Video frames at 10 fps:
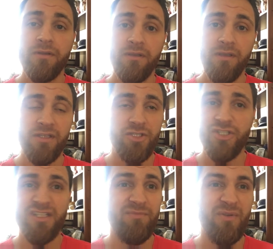because you
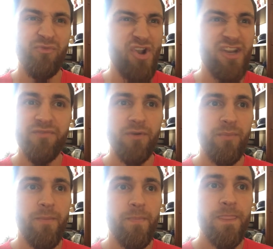just have been running from
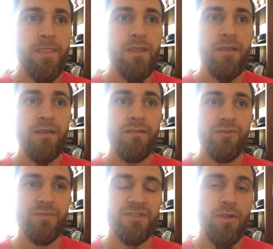them.
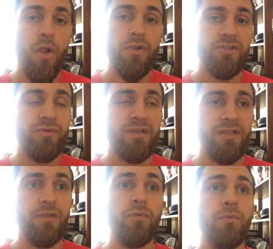There's some scars you need to
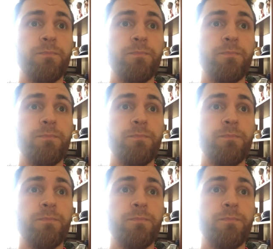heal.